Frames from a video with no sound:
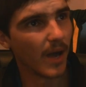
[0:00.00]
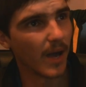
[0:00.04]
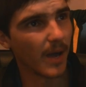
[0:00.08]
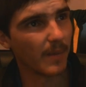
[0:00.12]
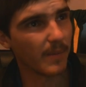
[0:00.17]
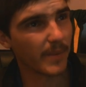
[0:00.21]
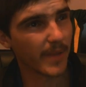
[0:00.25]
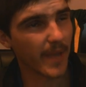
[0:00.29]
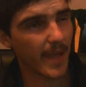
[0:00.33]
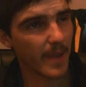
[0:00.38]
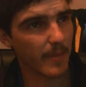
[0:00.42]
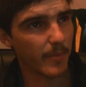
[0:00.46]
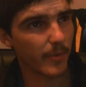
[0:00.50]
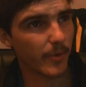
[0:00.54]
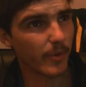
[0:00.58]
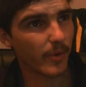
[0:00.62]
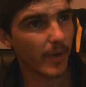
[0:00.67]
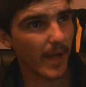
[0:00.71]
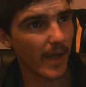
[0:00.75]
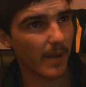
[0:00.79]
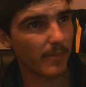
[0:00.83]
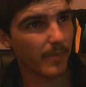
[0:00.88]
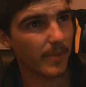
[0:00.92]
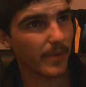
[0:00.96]
Gabriel
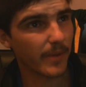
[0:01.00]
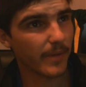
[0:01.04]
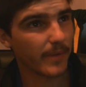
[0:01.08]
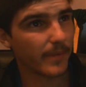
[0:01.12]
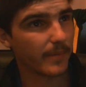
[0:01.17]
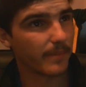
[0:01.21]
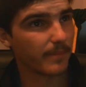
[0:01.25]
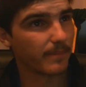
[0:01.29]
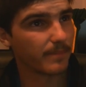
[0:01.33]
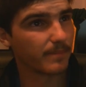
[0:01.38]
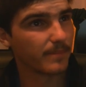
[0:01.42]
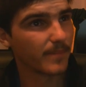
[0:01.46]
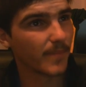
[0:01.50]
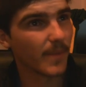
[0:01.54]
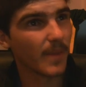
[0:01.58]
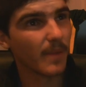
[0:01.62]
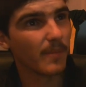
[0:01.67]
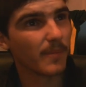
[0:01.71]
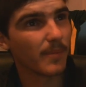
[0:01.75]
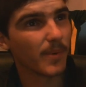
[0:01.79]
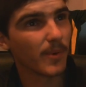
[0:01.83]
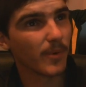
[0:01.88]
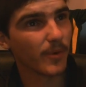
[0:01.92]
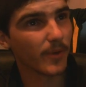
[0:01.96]
Halpin
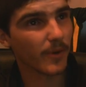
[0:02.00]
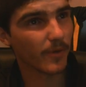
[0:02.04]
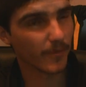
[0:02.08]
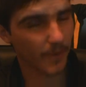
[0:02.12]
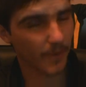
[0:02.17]
pulled off a